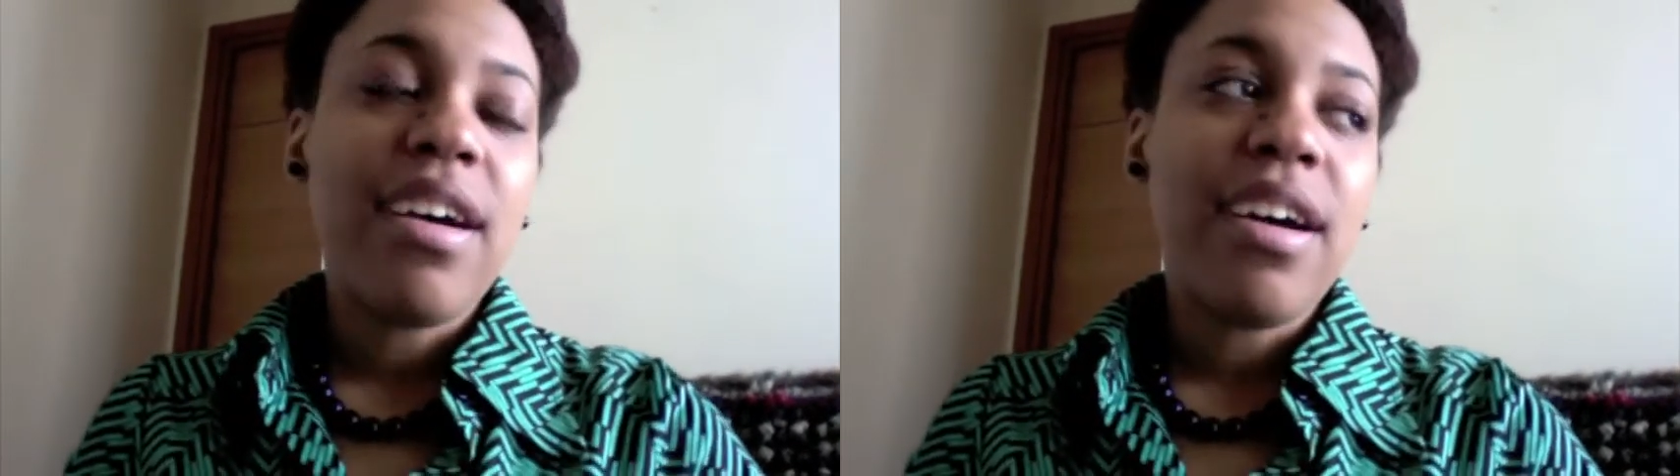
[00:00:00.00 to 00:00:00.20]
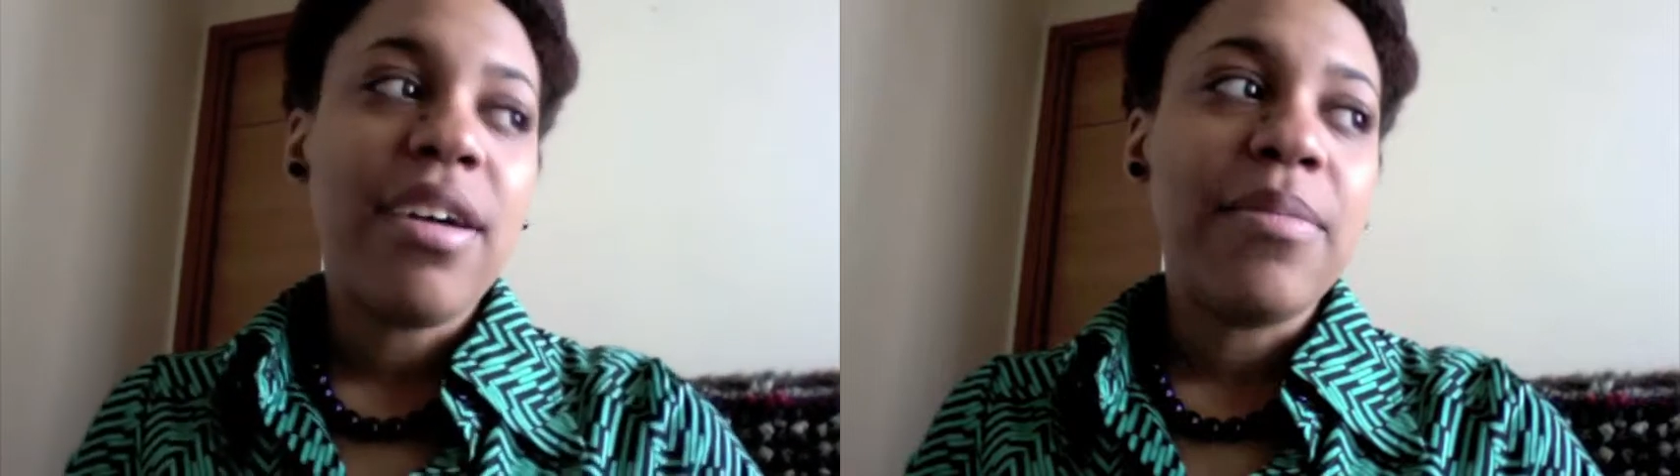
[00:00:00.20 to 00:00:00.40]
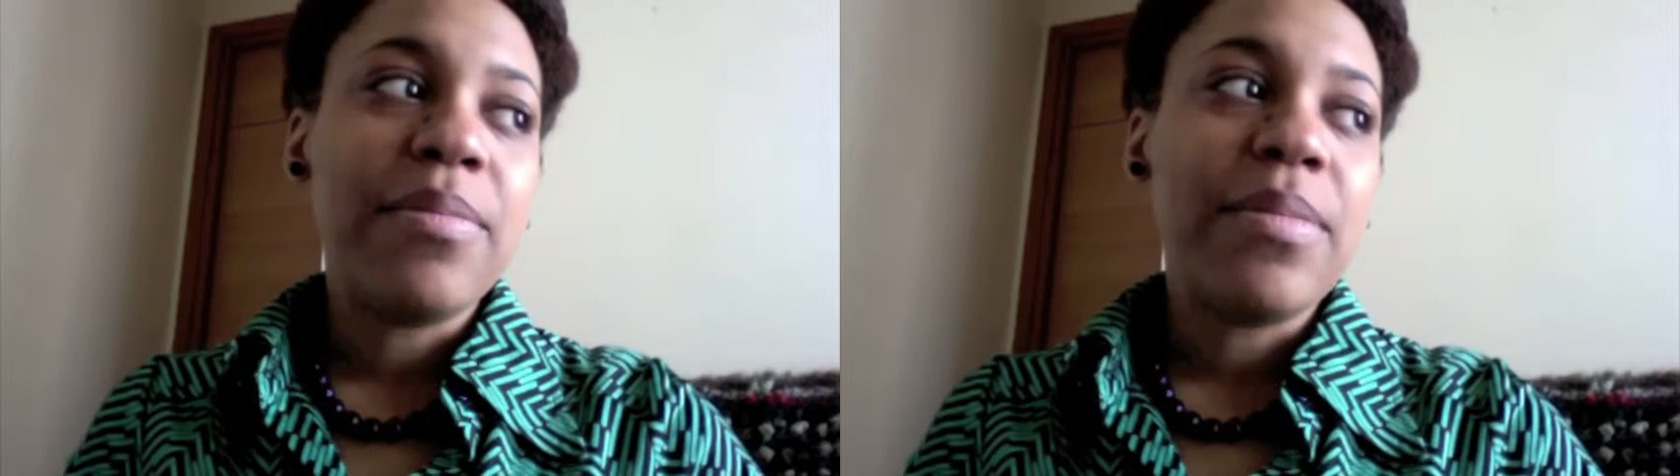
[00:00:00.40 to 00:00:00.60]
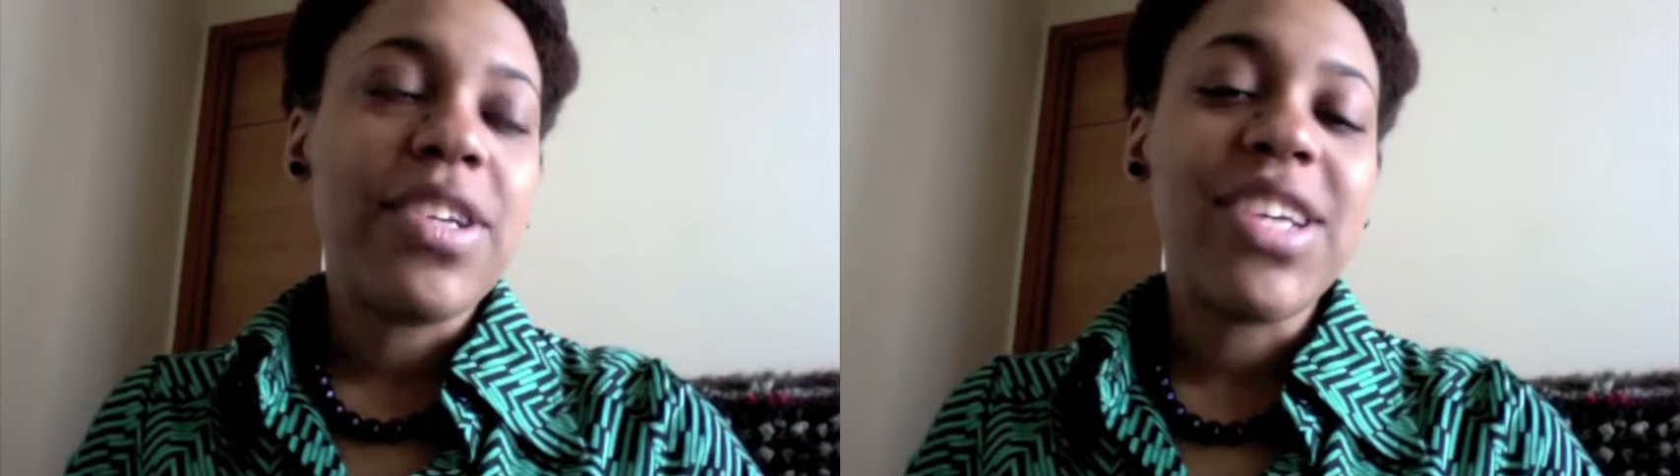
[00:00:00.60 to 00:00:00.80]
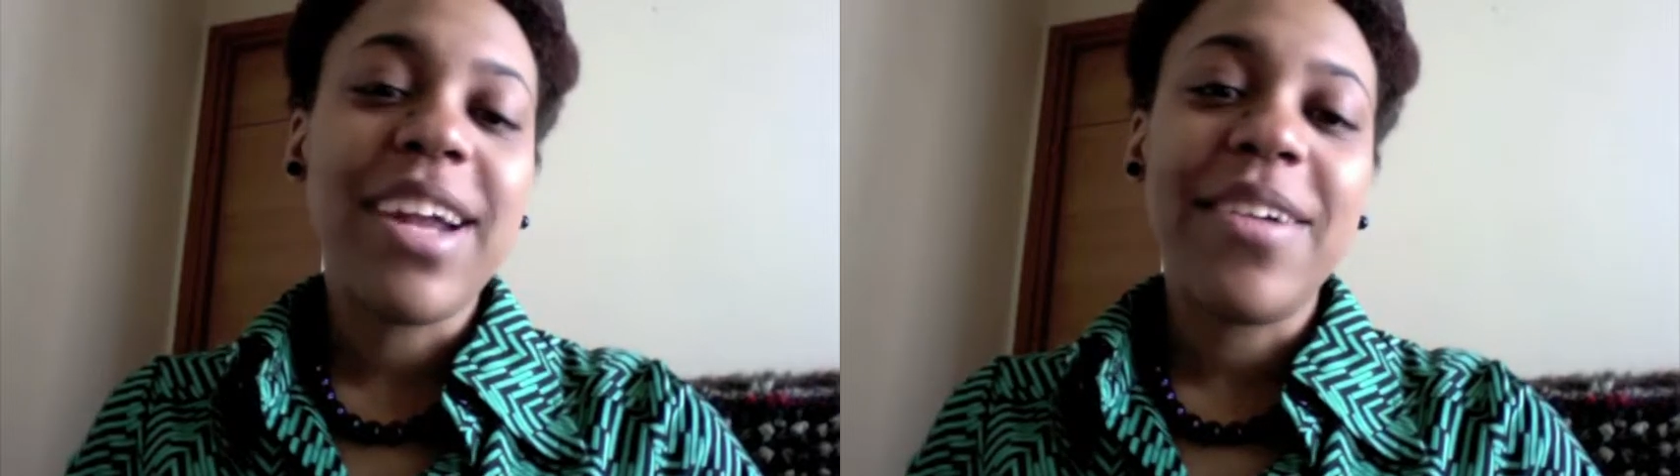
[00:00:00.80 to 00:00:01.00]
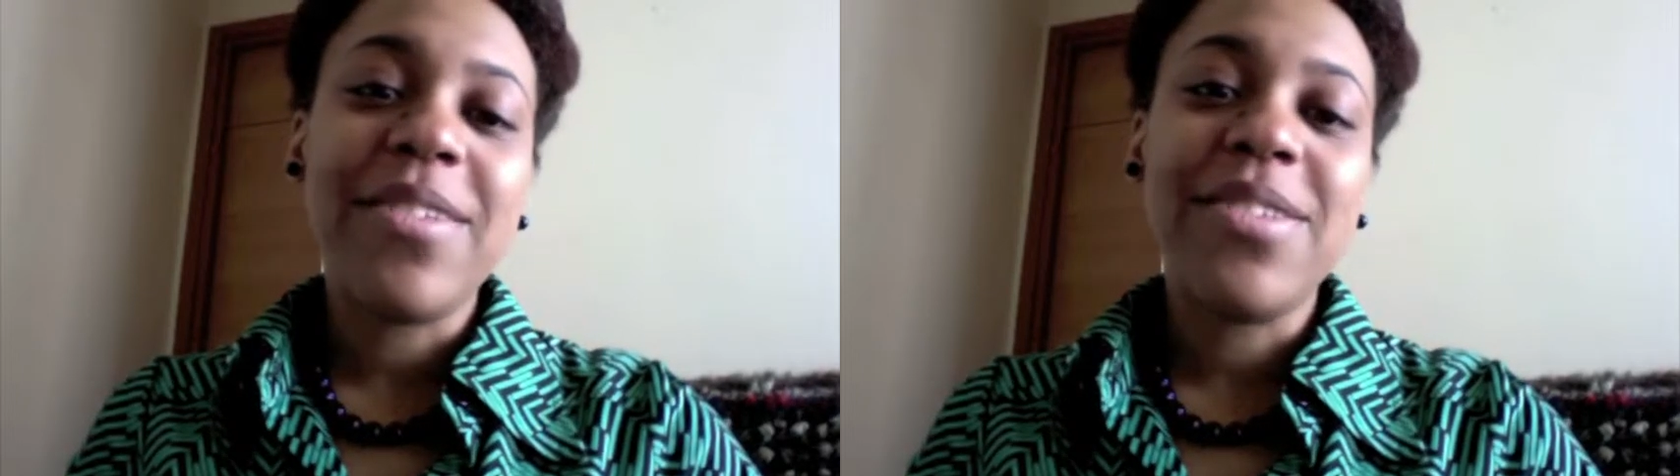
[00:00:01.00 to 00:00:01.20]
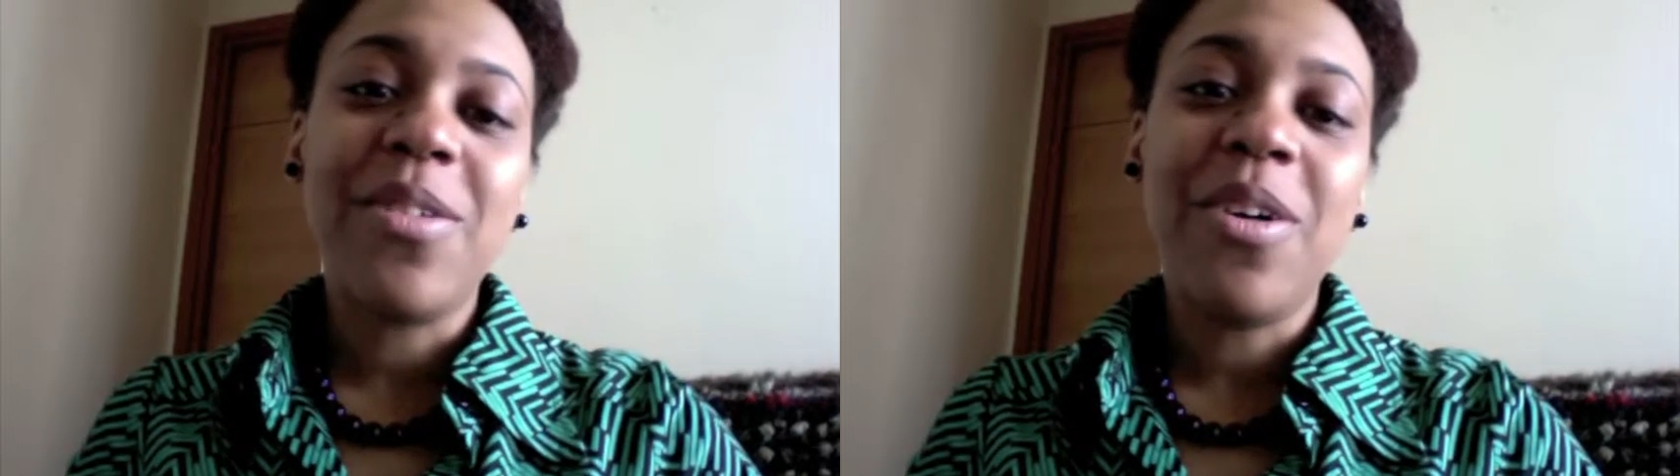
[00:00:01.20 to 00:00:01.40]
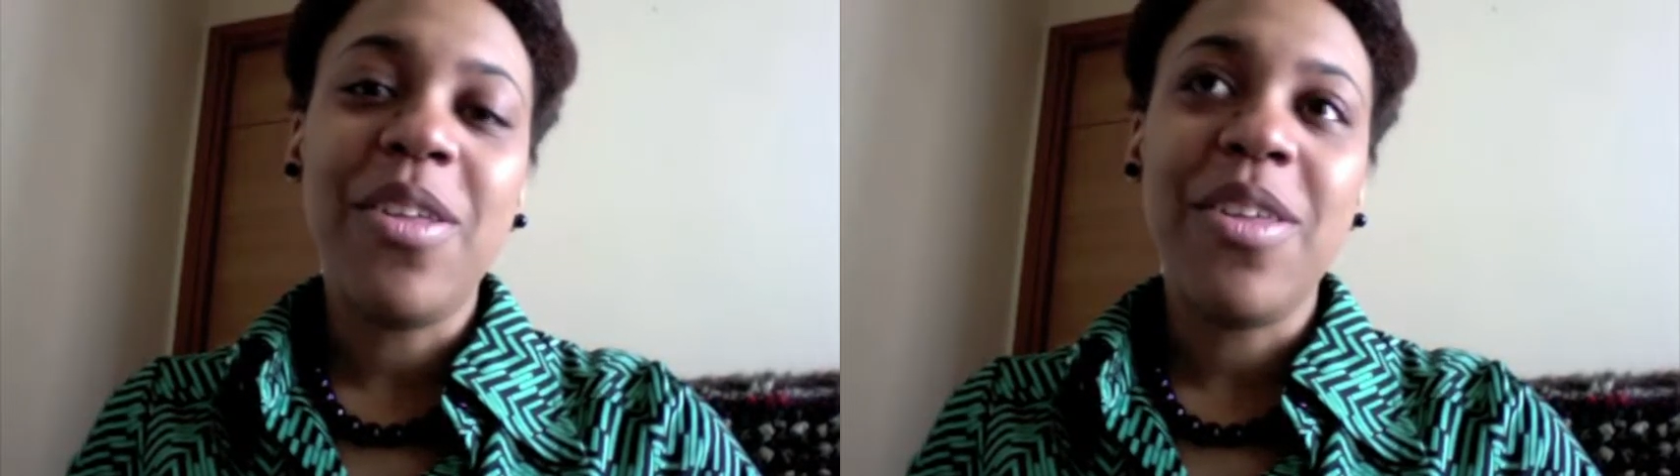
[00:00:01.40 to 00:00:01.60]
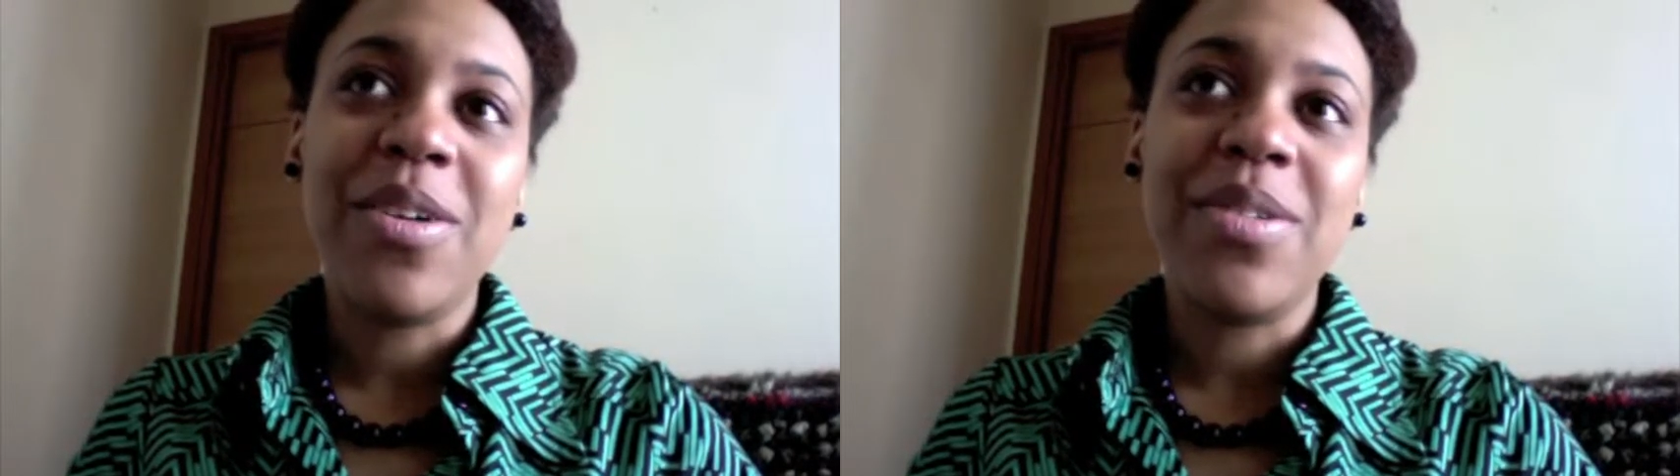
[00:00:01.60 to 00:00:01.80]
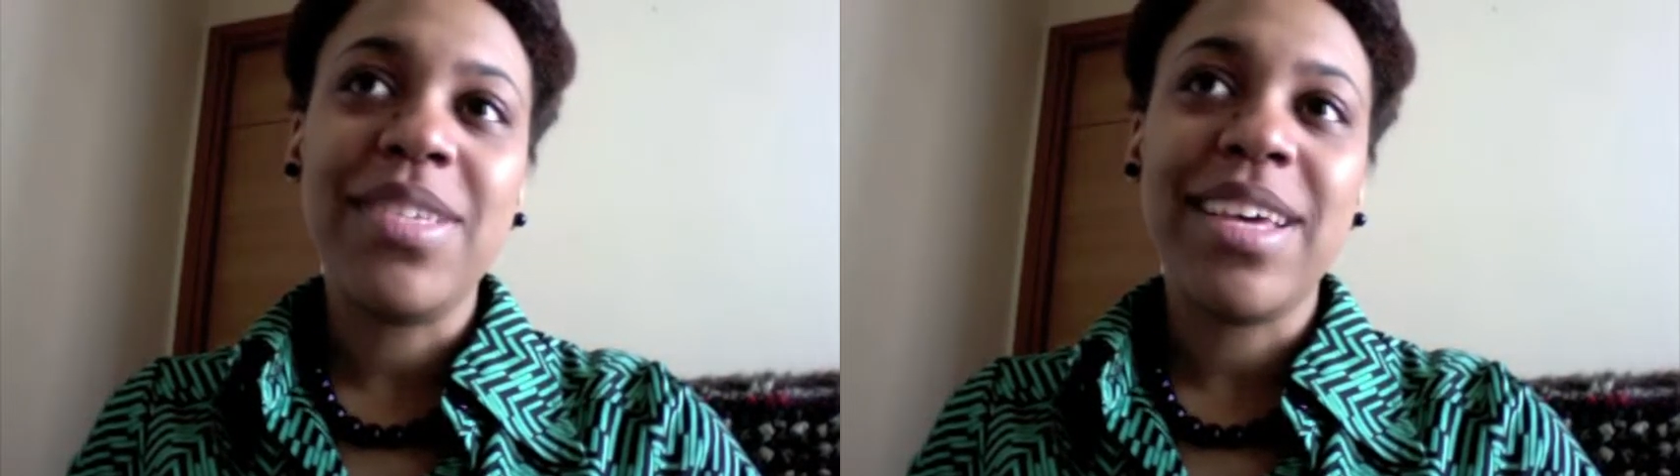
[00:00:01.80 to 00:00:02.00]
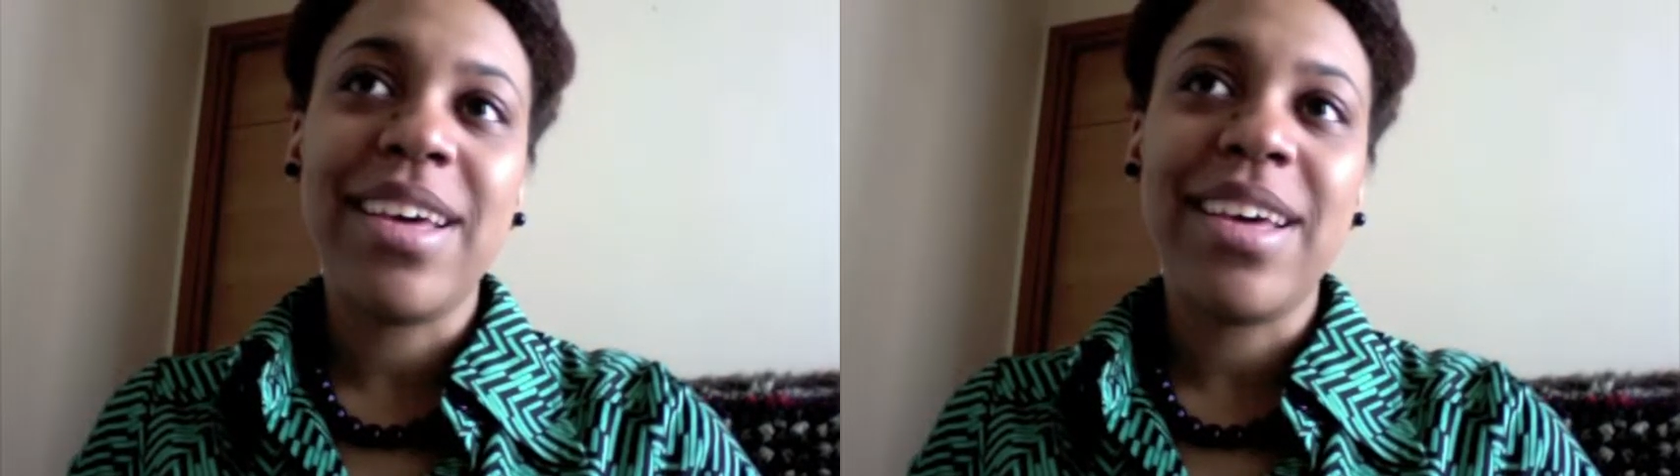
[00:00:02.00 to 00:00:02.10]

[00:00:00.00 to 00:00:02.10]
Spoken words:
A shout out to all those that